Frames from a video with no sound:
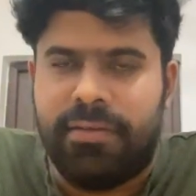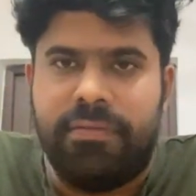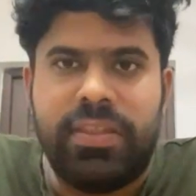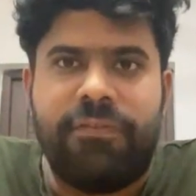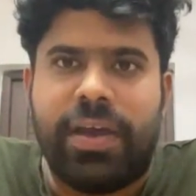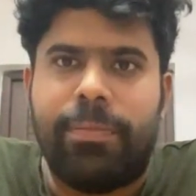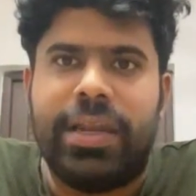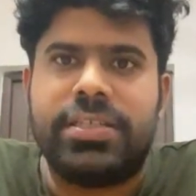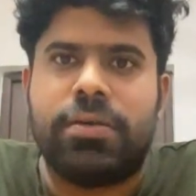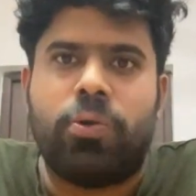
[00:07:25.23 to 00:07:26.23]
the
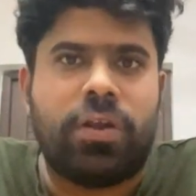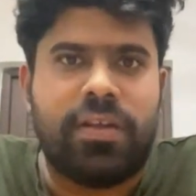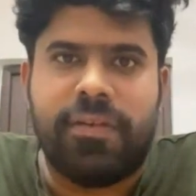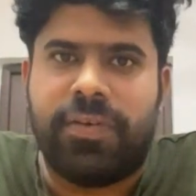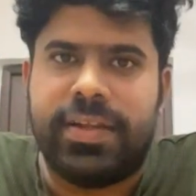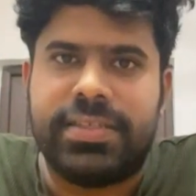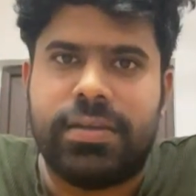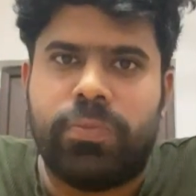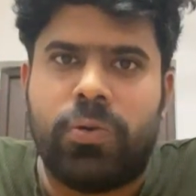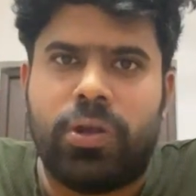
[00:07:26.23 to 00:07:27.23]
family support or the friend
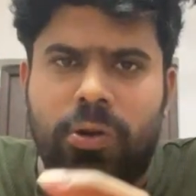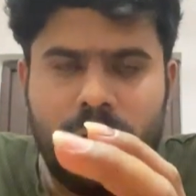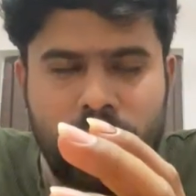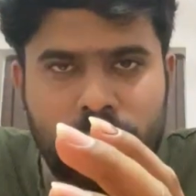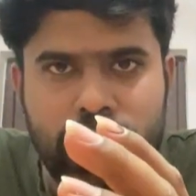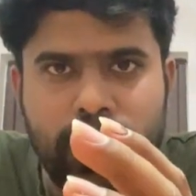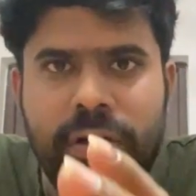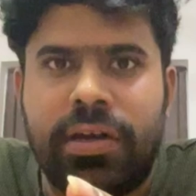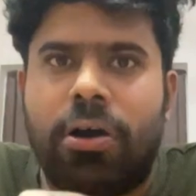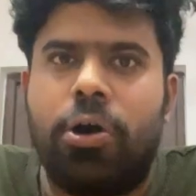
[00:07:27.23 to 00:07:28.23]
support, you know, you
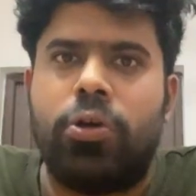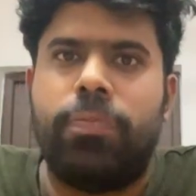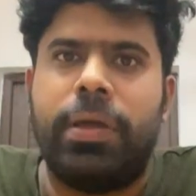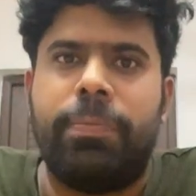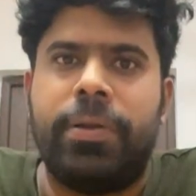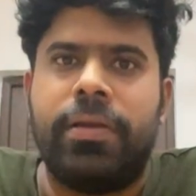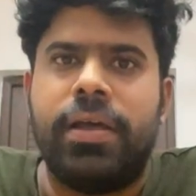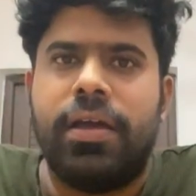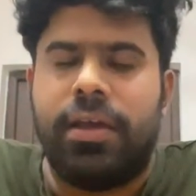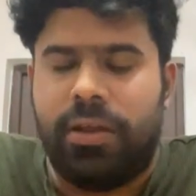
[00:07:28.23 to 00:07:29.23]
should talk to people.
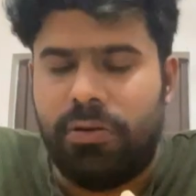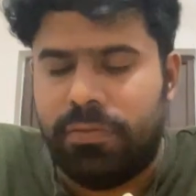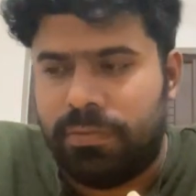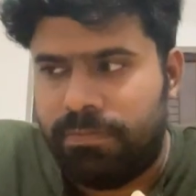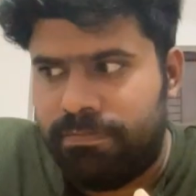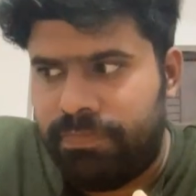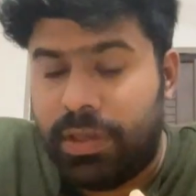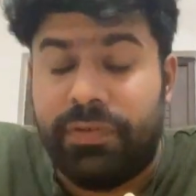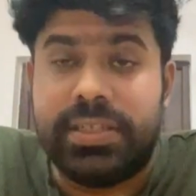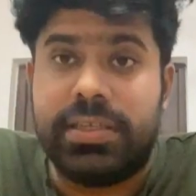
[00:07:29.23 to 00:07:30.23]
You know,
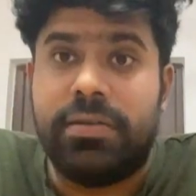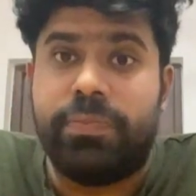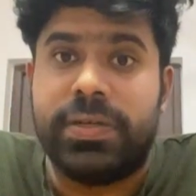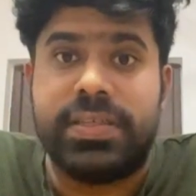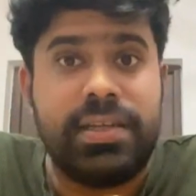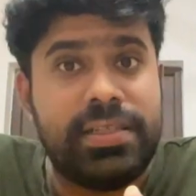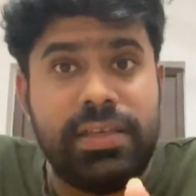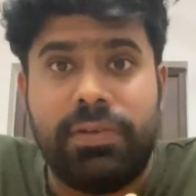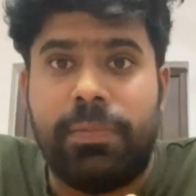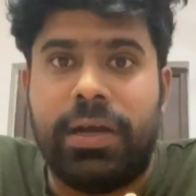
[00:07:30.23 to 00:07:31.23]
if it's in person, it's
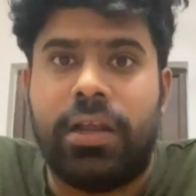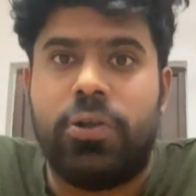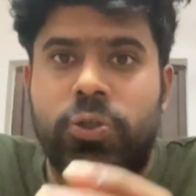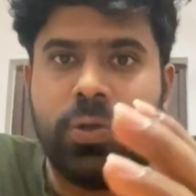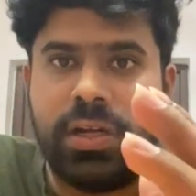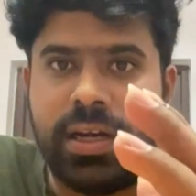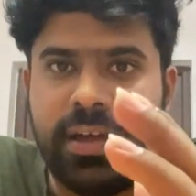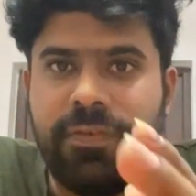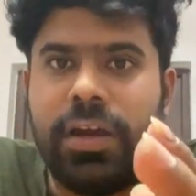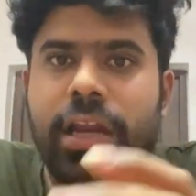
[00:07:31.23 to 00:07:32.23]
even better. You should
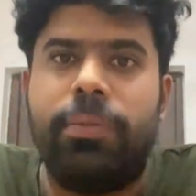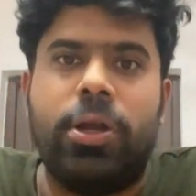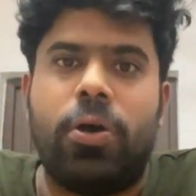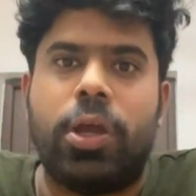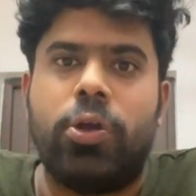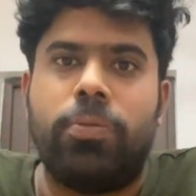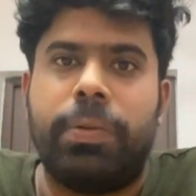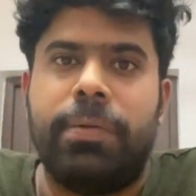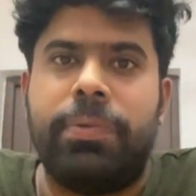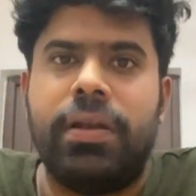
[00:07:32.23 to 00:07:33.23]
definitely be talking to
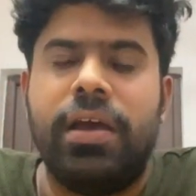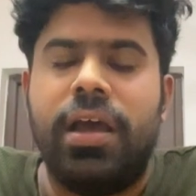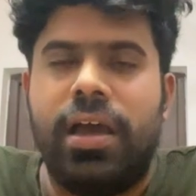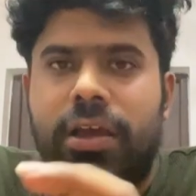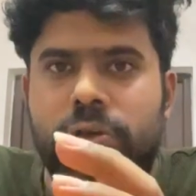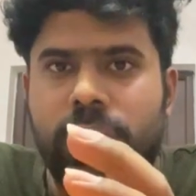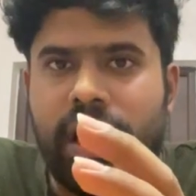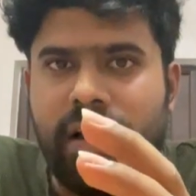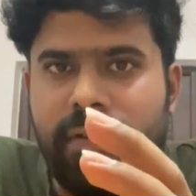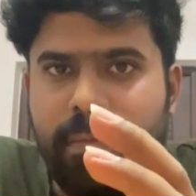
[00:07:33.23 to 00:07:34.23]
people. You should
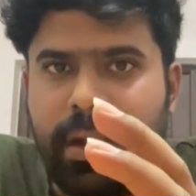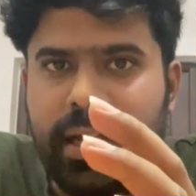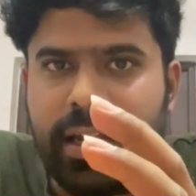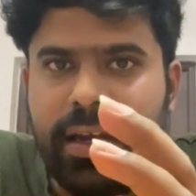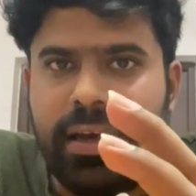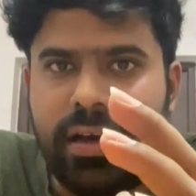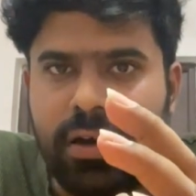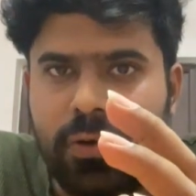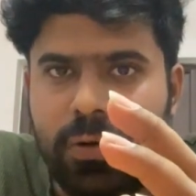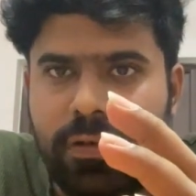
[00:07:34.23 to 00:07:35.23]
have maintain a
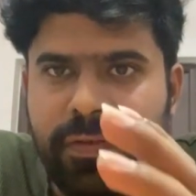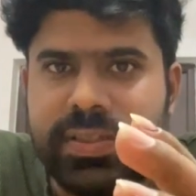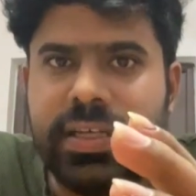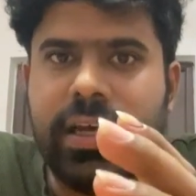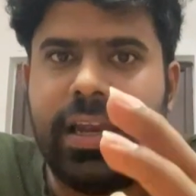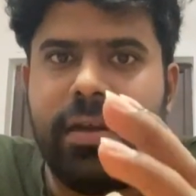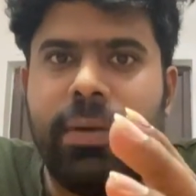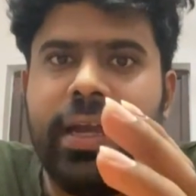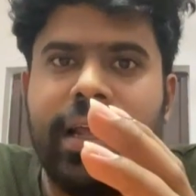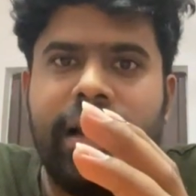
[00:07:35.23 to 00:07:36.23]
good physical and
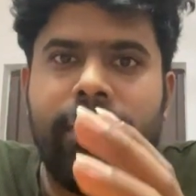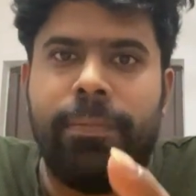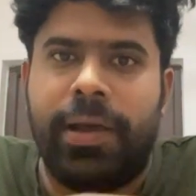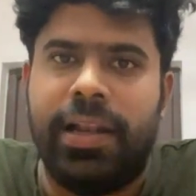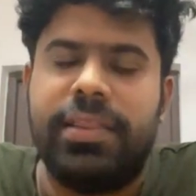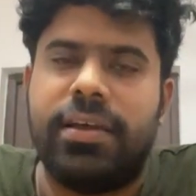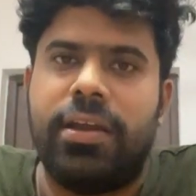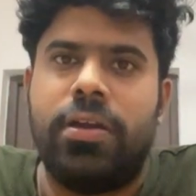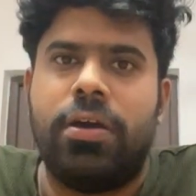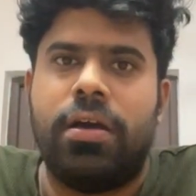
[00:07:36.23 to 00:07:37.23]
mental health
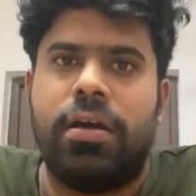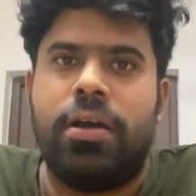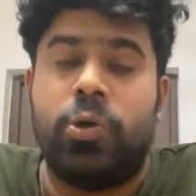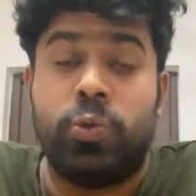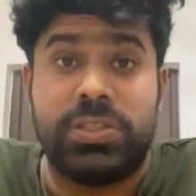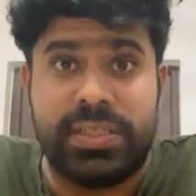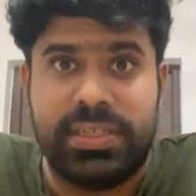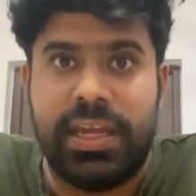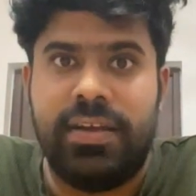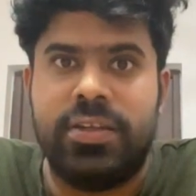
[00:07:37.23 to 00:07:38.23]
in to
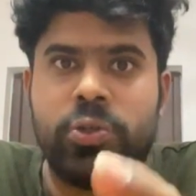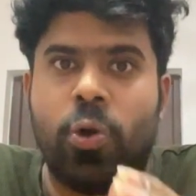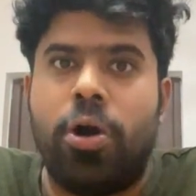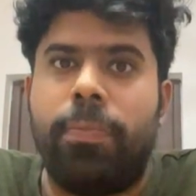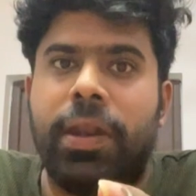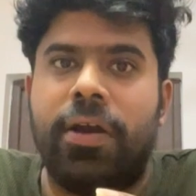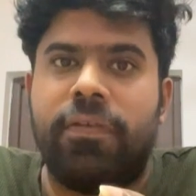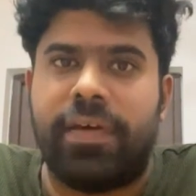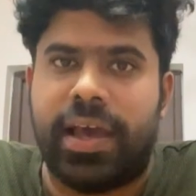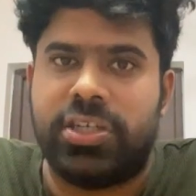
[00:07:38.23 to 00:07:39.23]
sustain this long period
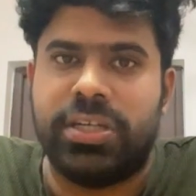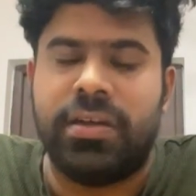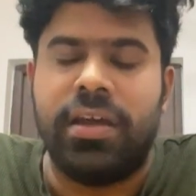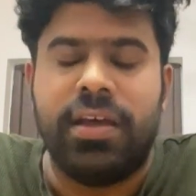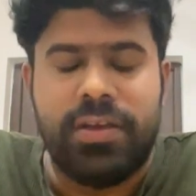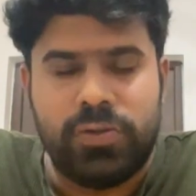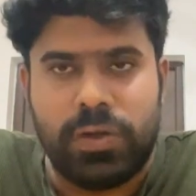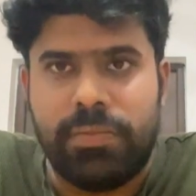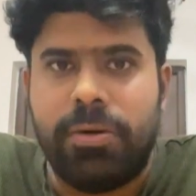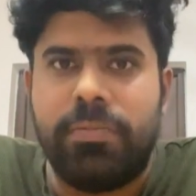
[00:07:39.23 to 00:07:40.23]
of action. So
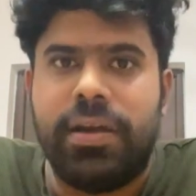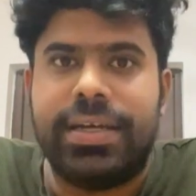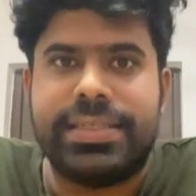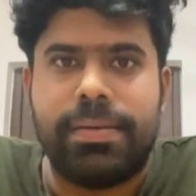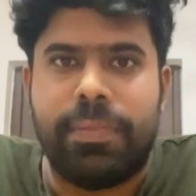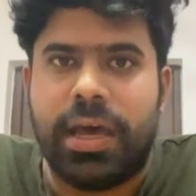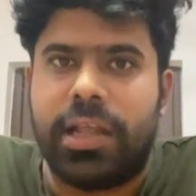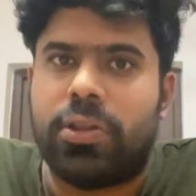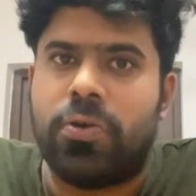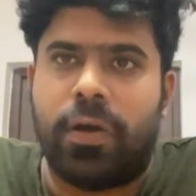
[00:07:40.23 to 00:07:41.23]
remember, it's a
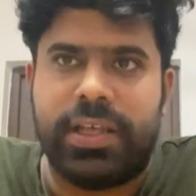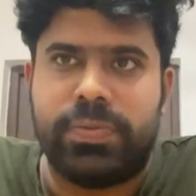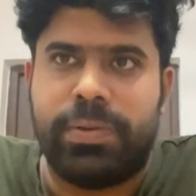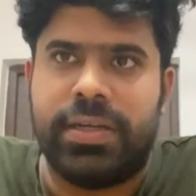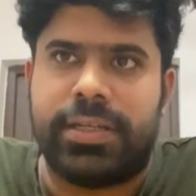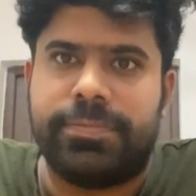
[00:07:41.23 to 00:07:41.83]
marathon, not a sprint.